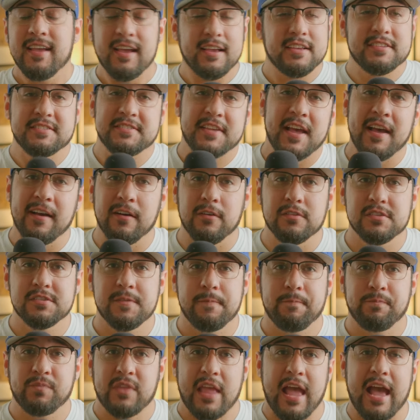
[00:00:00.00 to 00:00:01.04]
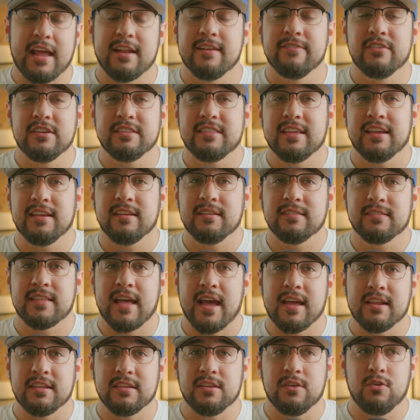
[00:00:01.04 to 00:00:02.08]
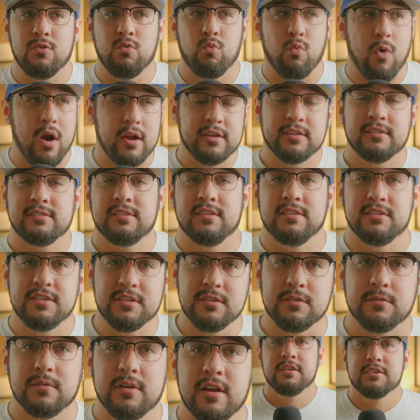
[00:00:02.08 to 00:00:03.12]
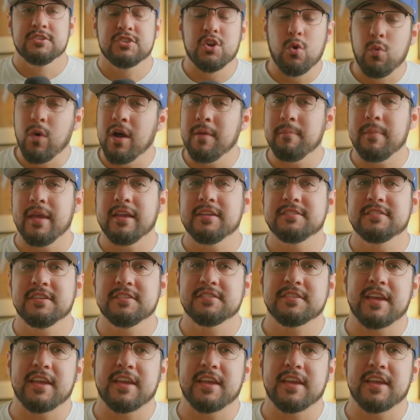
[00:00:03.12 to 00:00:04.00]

excels at everything that you want it to do. So what makes this